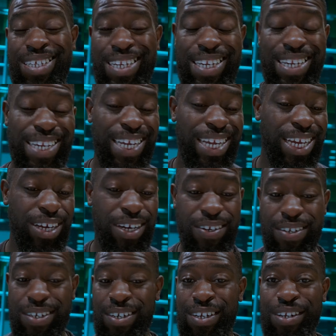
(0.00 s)
the
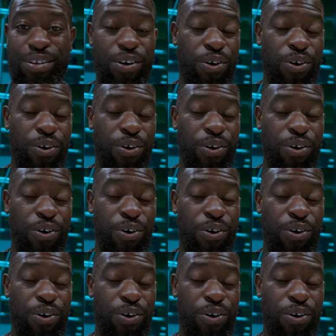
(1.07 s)
Nikon